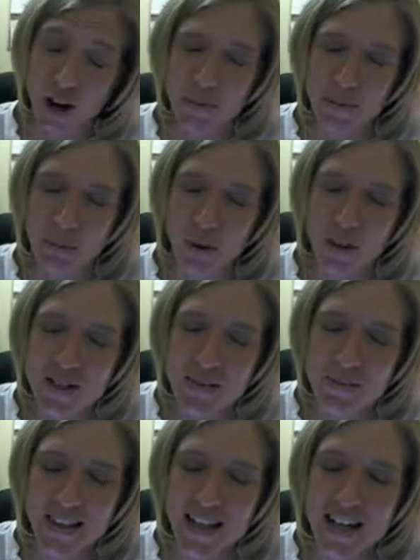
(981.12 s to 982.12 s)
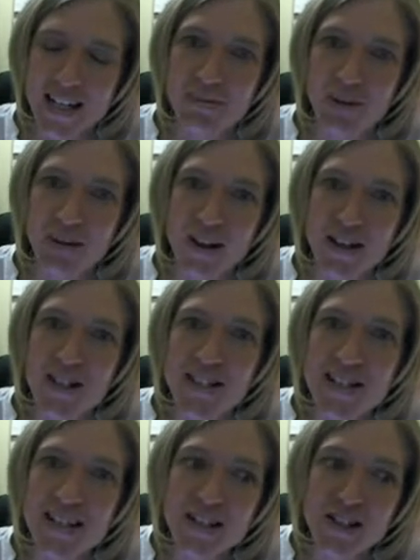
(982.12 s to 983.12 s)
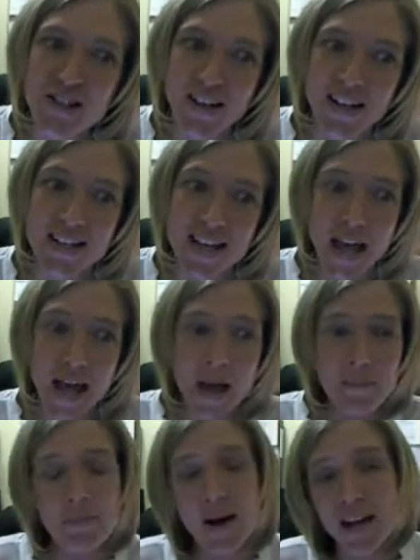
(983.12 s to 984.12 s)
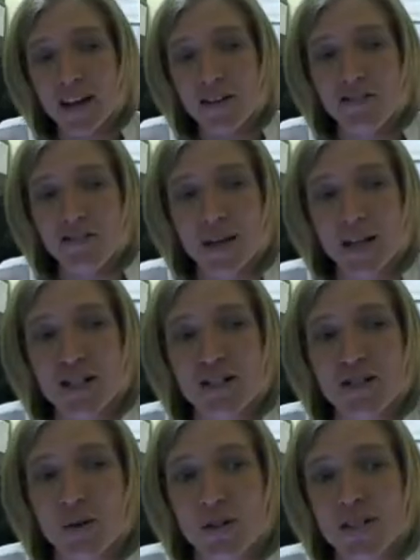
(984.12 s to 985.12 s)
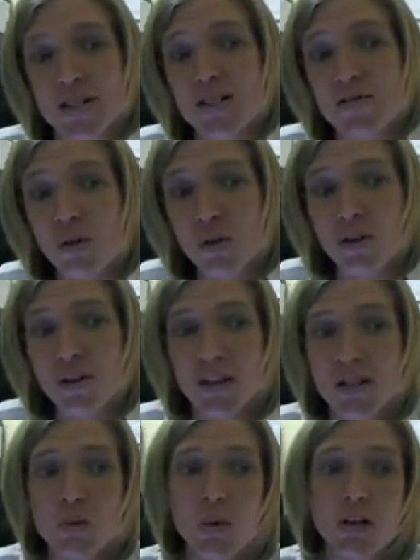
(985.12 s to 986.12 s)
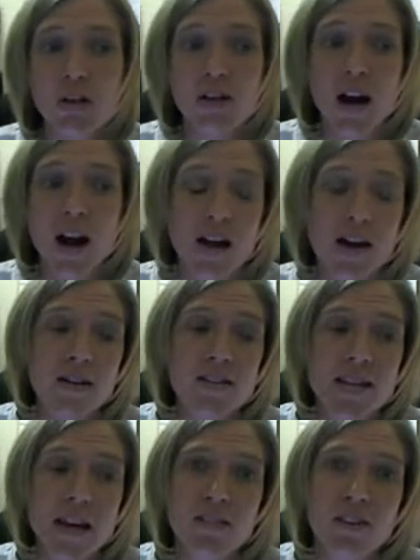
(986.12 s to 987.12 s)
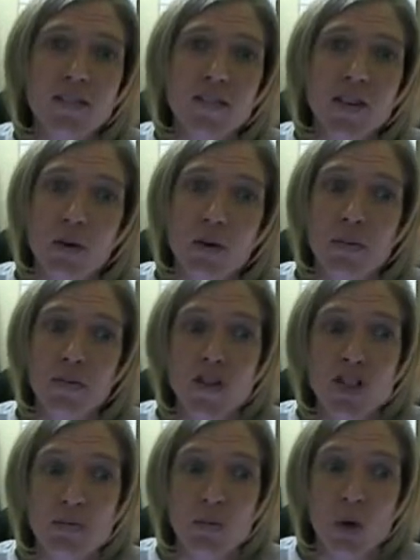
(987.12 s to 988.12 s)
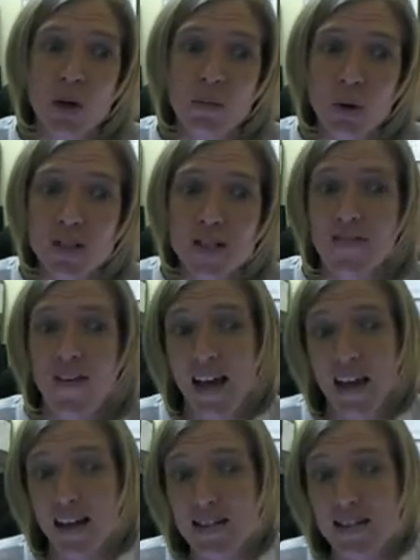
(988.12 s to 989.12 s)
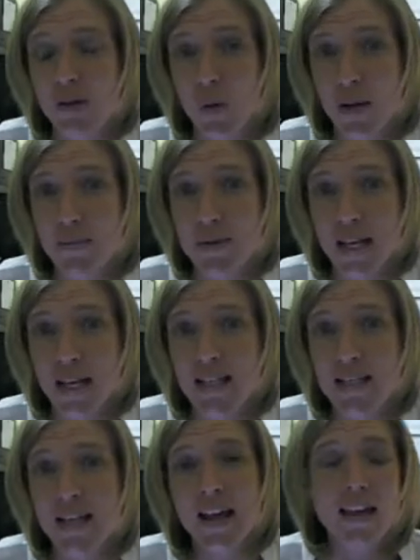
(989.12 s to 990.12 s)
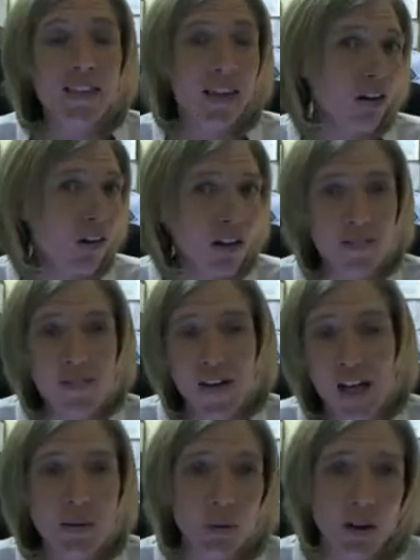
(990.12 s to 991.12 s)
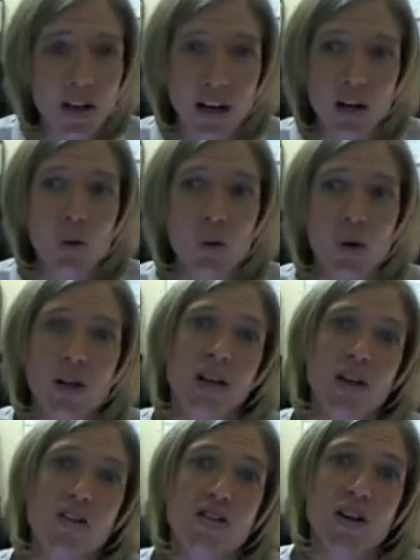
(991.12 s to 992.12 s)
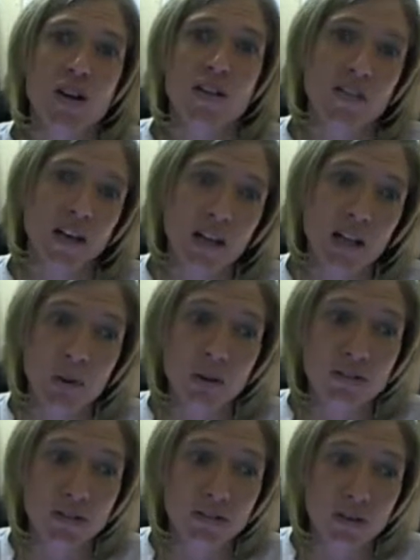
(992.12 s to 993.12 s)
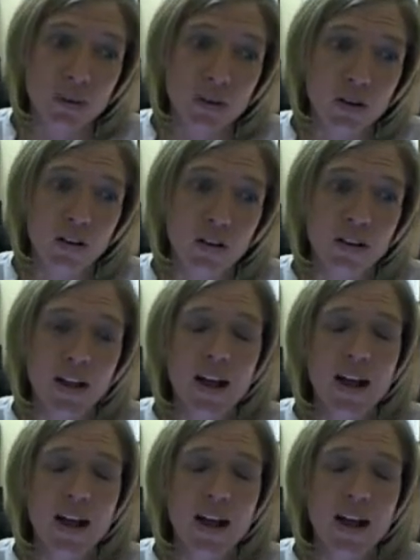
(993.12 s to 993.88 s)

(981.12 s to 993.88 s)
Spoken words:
purport to be the expert on gestation crates, but my information sources for this were several of the provincial pork boards have excellent websites. They all have animal care coordinators that are available for a phone call.